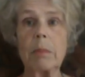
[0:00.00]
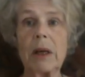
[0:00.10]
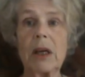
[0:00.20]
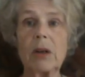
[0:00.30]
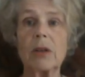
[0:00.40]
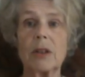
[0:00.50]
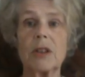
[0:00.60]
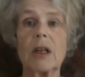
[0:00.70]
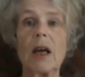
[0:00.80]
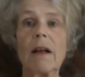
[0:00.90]

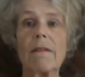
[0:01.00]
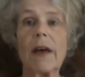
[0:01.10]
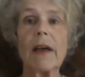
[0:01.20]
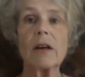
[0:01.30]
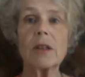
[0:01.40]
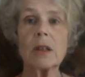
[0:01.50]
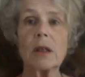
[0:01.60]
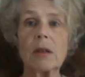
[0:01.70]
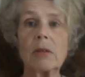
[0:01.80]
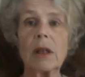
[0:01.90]
because they are
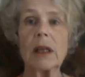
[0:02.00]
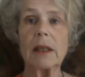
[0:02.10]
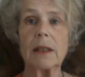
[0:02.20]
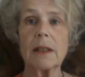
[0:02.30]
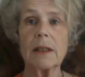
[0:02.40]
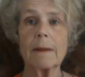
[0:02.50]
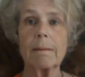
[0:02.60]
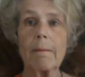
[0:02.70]
slow release,